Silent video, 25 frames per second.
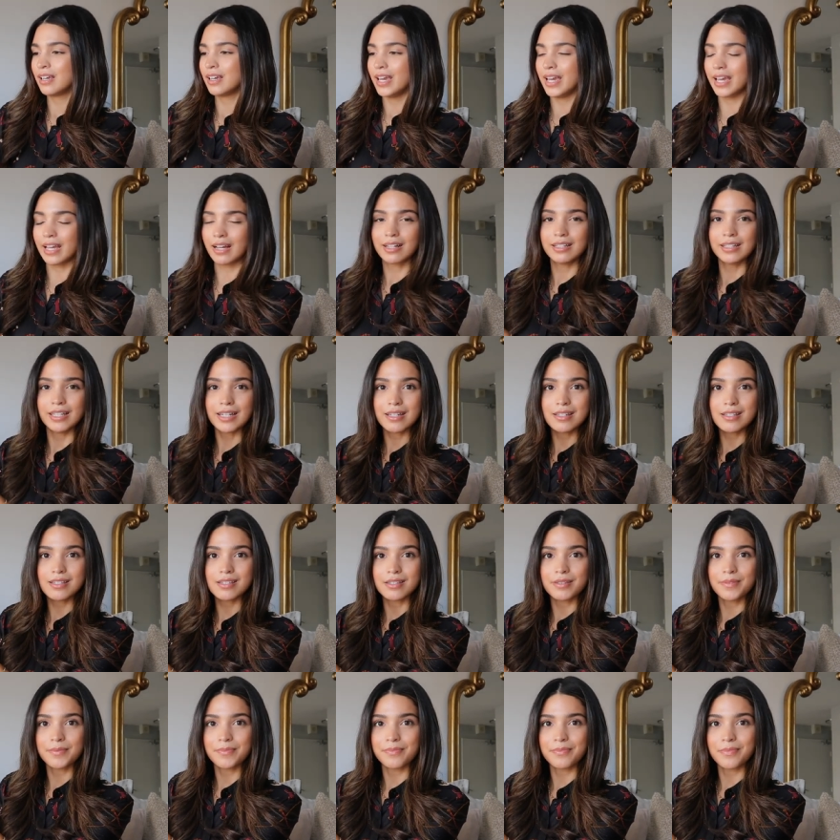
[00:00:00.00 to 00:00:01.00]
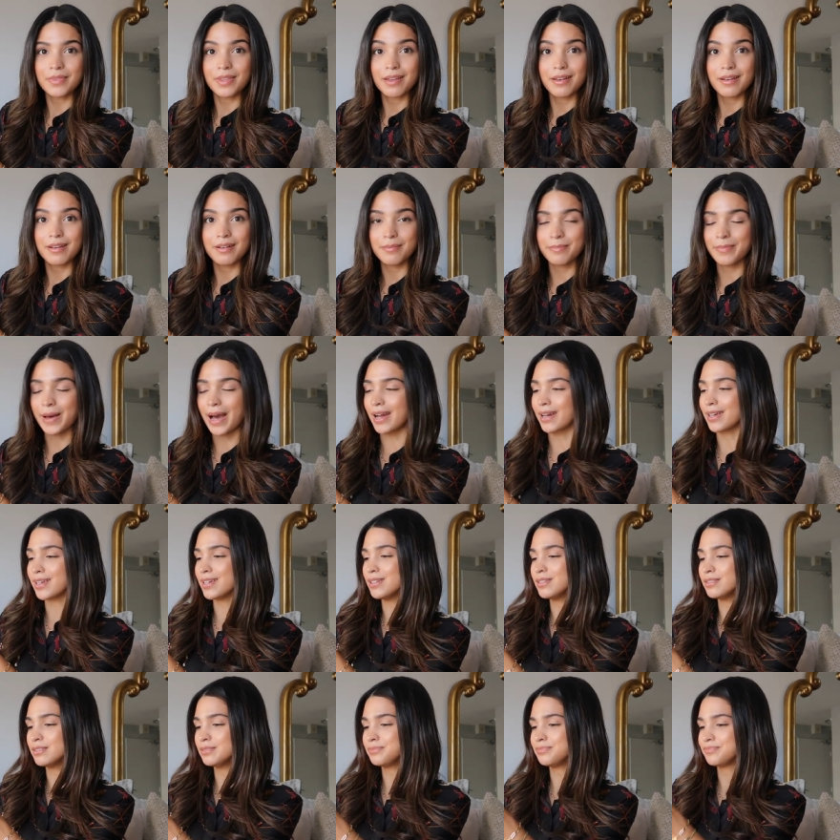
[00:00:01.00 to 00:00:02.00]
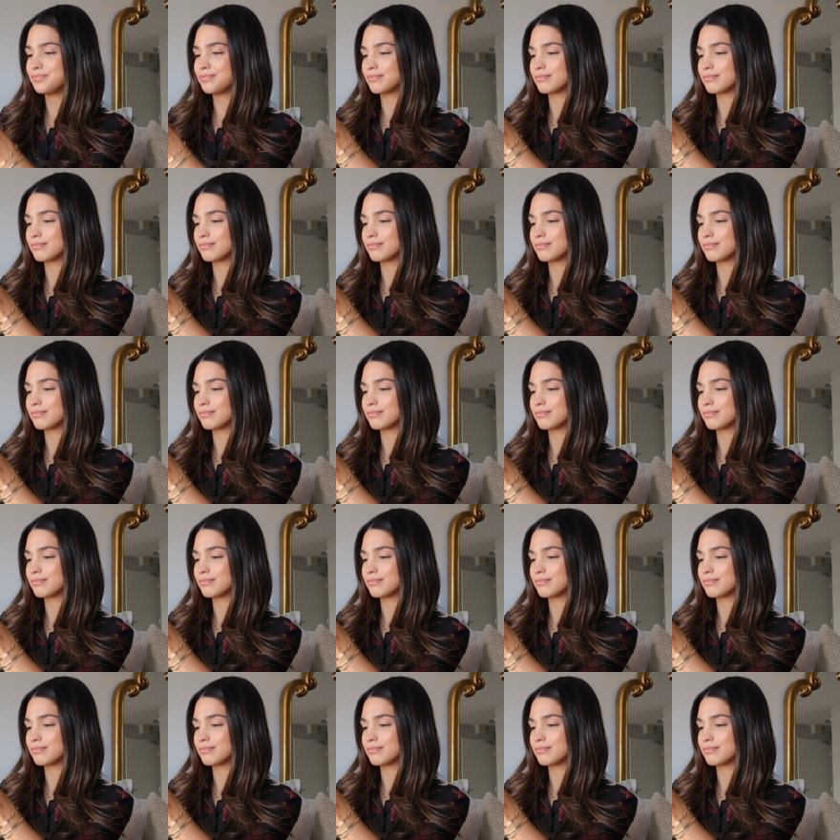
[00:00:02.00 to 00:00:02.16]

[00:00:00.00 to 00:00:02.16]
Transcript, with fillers: it clicks back in,